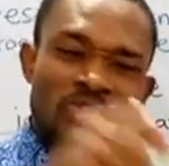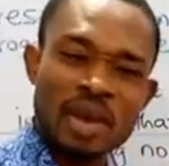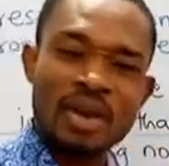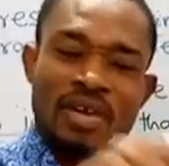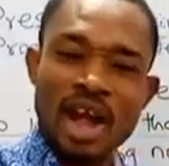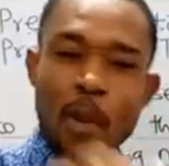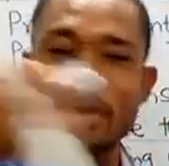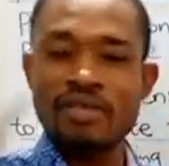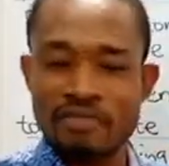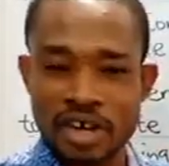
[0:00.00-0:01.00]
primary
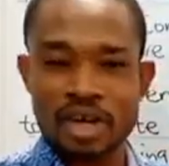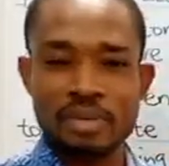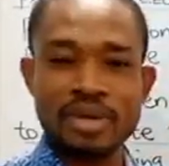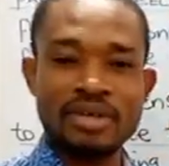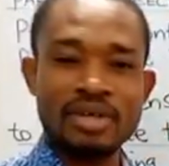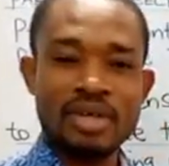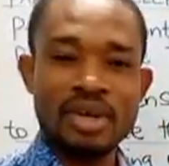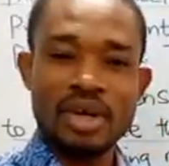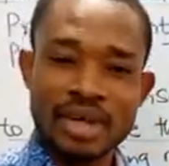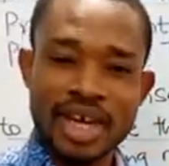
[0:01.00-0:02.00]
helping verb.
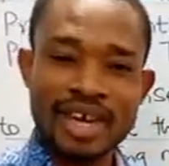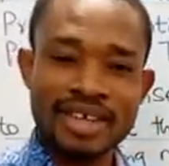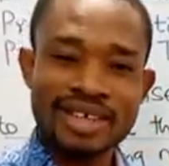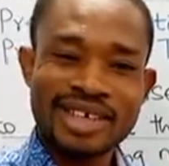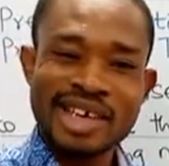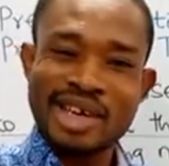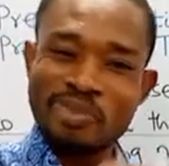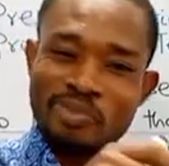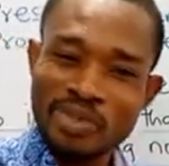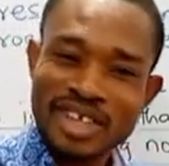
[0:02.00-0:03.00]
Okay?
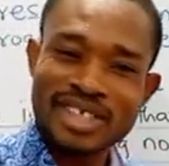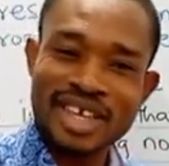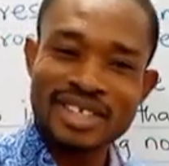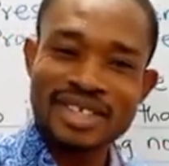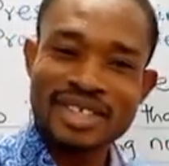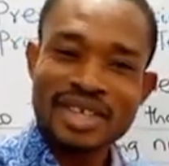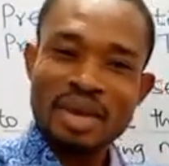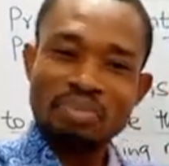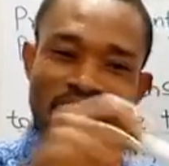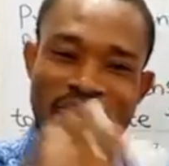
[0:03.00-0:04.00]
A present
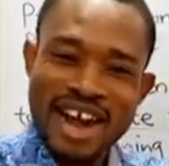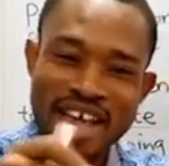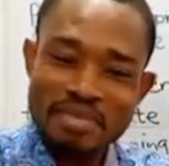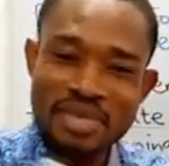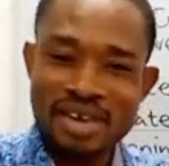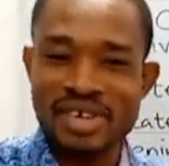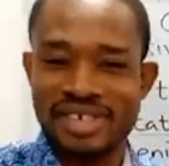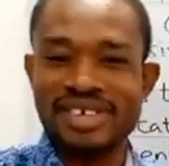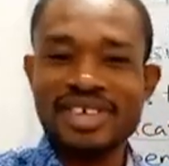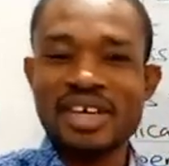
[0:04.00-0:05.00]
primary
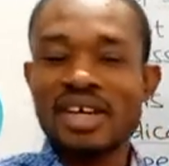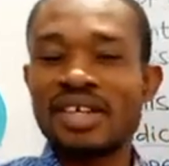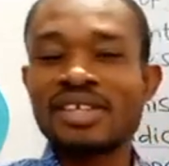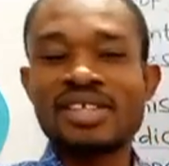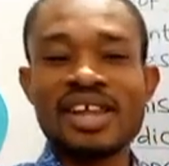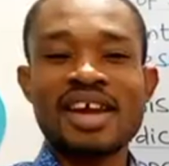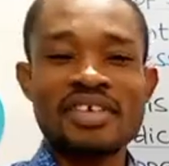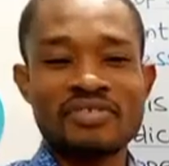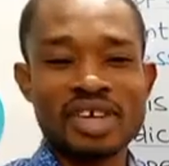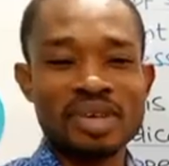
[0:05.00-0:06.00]

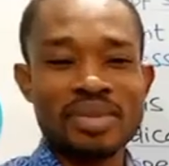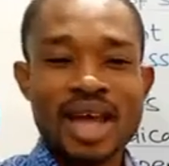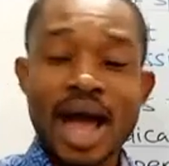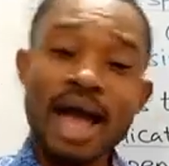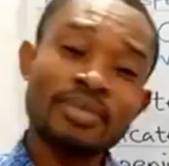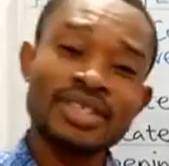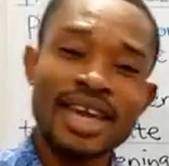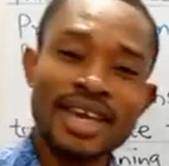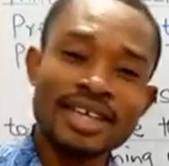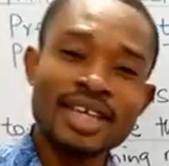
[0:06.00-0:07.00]
auxiliary verb. I'm
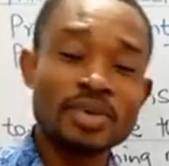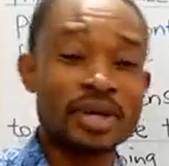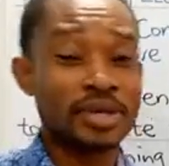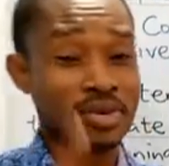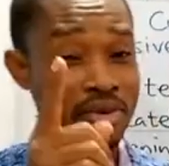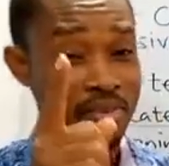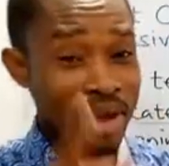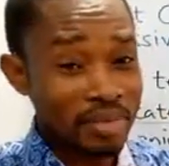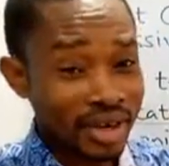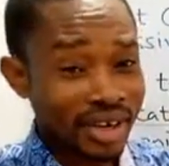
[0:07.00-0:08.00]
saying this because you
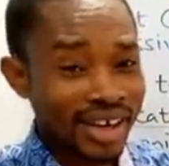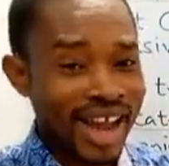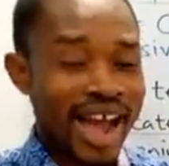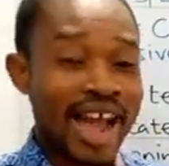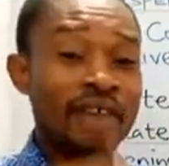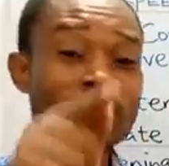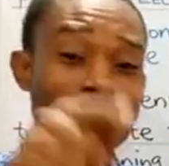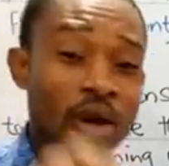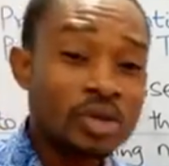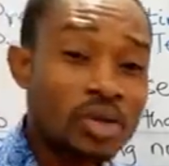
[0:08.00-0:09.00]
remember I have
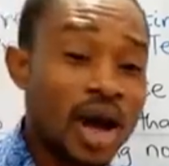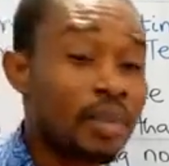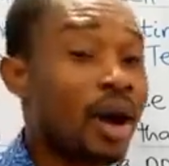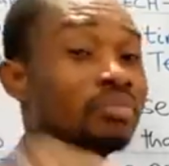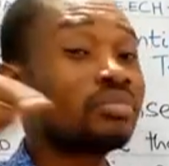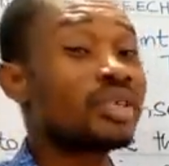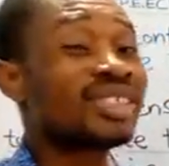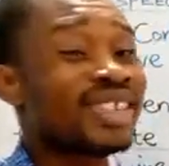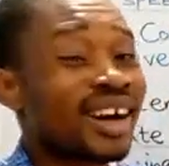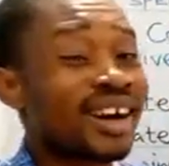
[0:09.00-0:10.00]
taught you about
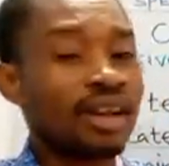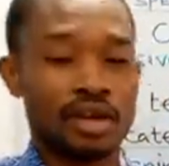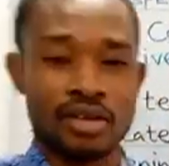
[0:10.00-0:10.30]
modal